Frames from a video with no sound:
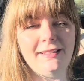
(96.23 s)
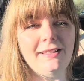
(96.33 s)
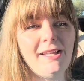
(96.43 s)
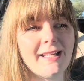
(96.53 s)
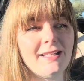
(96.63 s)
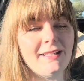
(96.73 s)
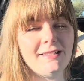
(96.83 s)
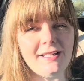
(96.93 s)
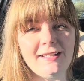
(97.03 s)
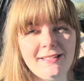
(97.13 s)
like
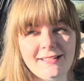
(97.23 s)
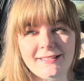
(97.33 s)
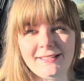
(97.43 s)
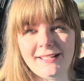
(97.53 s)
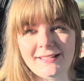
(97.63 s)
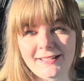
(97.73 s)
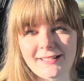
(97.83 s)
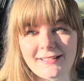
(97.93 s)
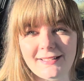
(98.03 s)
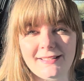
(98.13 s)
darkness
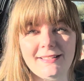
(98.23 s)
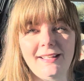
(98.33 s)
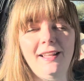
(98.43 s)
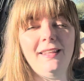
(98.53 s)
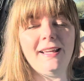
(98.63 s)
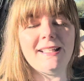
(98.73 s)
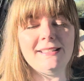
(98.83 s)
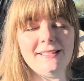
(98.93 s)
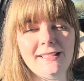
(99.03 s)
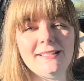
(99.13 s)
exists, like
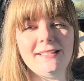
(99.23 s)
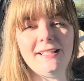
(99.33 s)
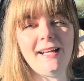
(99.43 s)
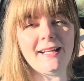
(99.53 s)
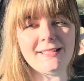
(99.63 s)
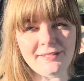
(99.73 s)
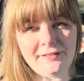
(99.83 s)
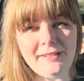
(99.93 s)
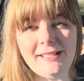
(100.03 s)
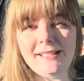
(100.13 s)
sinister
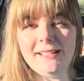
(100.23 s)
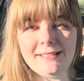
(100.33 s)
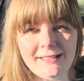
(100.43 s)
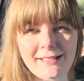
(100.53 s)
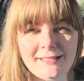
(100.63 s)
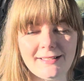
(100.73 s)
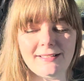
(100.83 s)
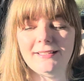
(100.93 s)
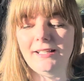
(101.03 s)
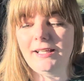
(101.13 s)
activity
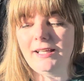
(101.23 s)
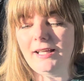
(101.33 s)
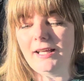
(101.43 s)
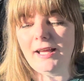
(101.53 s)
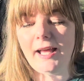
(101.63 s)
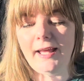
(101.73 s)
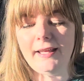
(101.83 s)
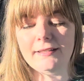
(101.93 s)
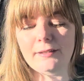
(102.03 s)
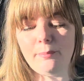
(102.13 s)
exists,
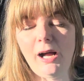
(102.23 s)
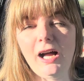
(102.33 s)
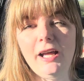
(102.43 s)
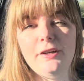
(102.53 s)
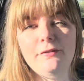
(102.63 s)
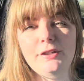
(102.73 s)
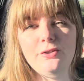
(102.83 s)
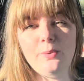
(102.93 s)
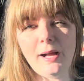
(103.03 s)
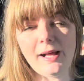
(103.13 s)
as part of a
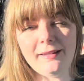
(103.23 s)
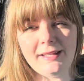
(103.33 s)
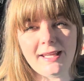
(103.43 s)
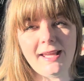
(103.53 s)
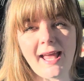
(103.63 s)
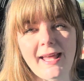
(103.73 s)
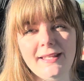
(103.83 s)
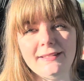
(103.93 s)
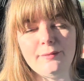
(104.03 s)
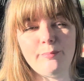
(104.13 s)
duality,
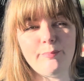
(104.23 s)
as